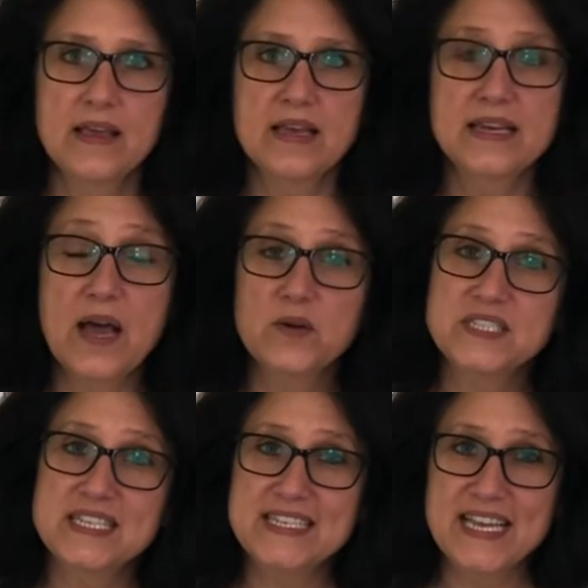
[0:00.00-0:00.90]
Now in
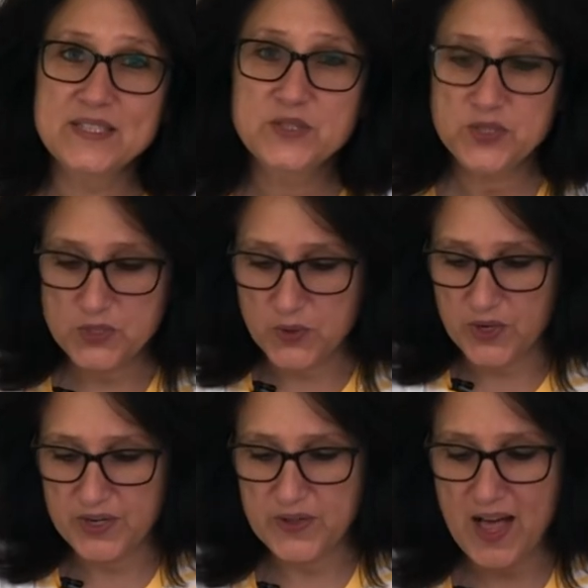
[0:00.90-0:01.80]
today's
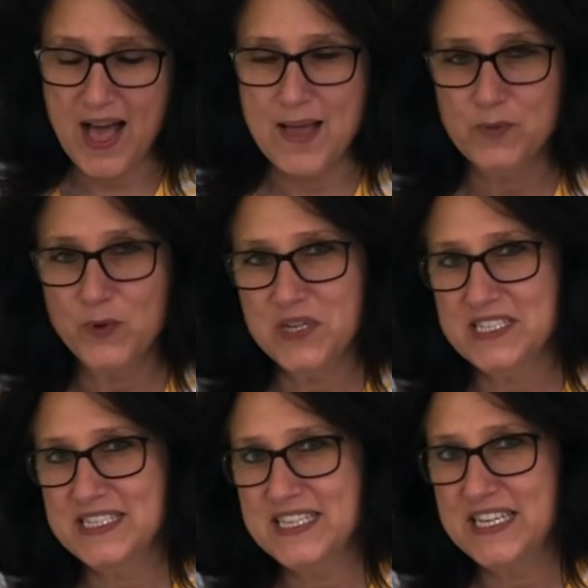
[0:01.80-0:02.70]
tutorial, I'm going
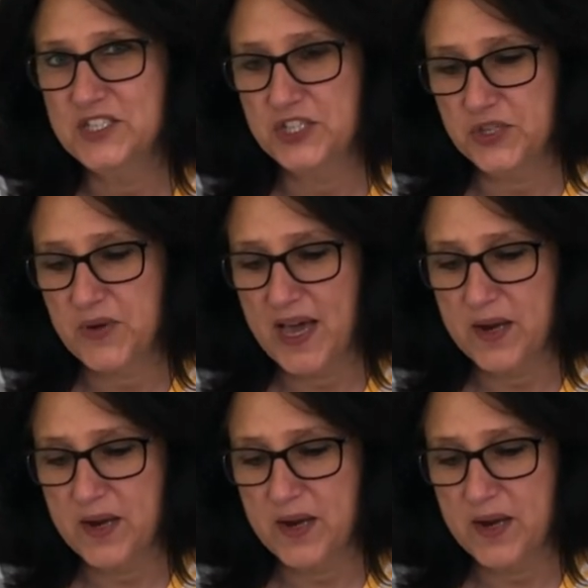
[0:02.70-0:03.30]
to teach you how to